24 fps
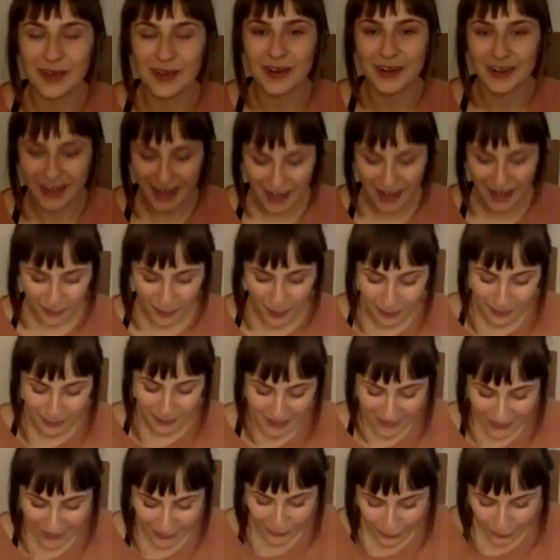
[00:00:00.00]
All right, well,
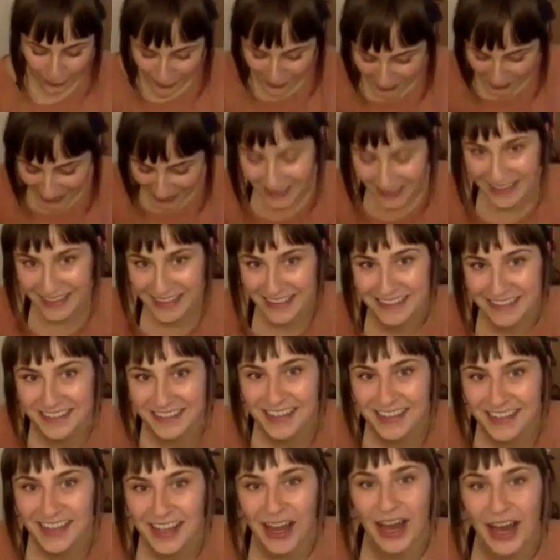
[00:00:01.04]
please tune back in
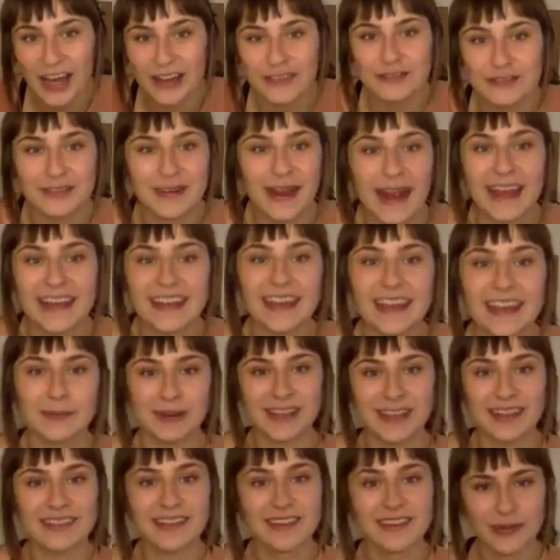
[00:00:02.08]
on Friday
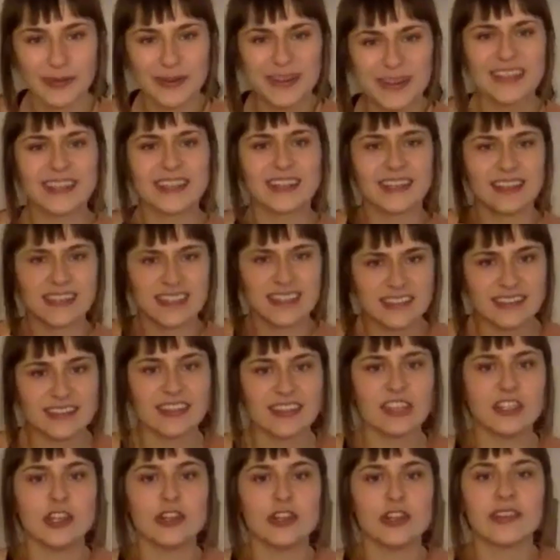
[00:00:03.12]
because it's really going to
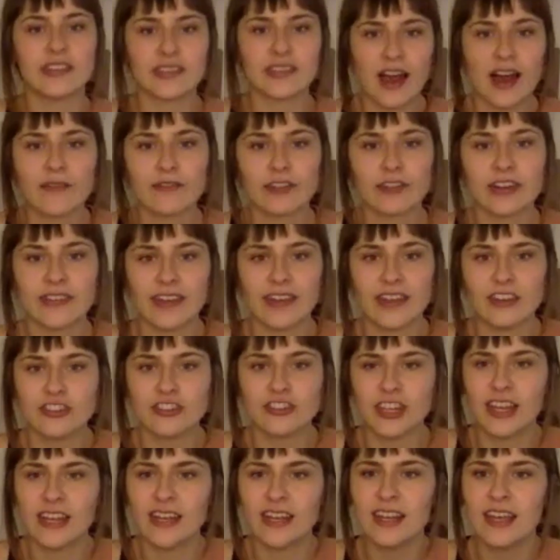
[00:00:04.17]
continue this
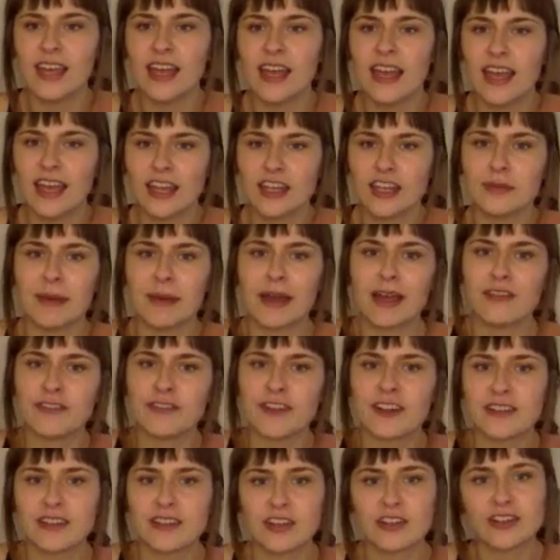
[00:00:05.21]
conversation, and you might feel
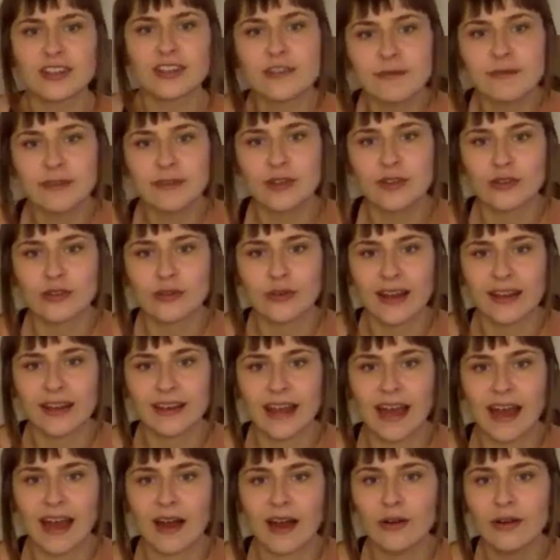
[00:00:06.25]
a little confused right
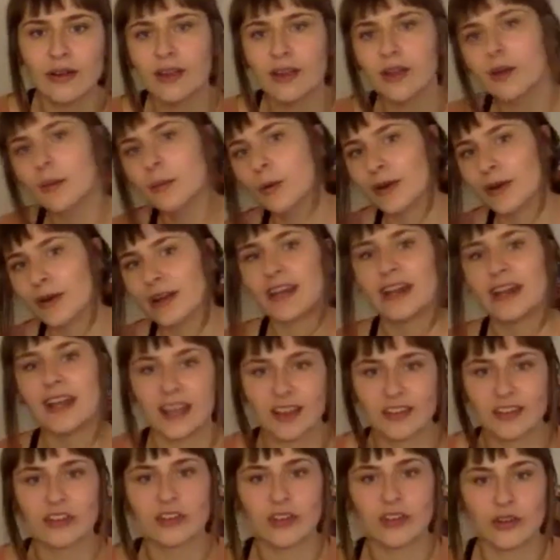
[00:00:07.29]
now, but we're going to
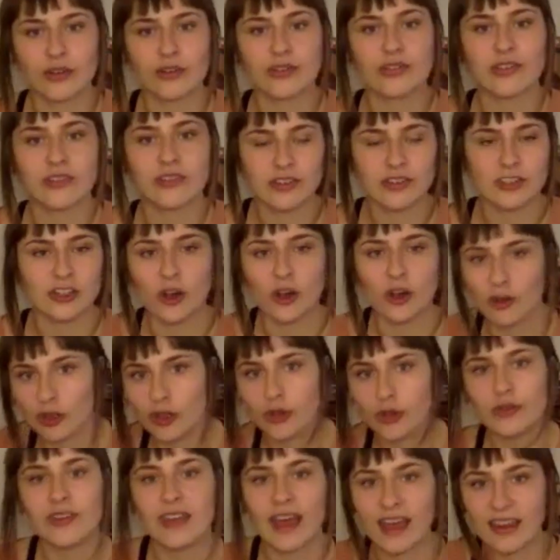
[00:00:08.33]
answer those,
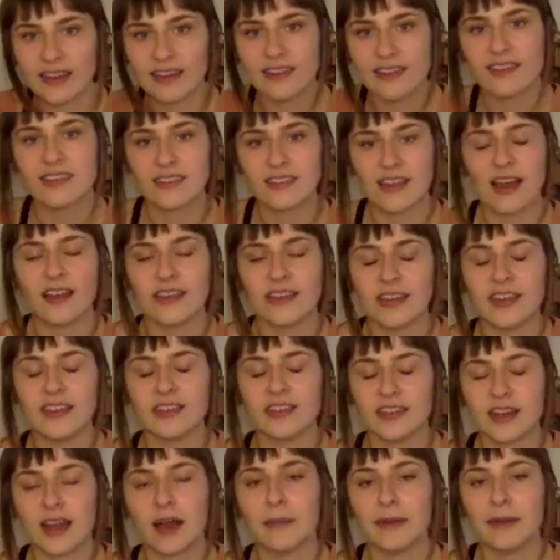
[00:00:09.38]
loose ends in
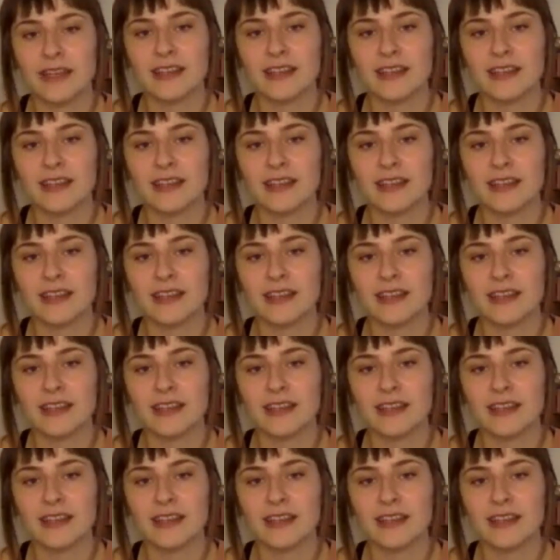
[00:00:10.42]
the coming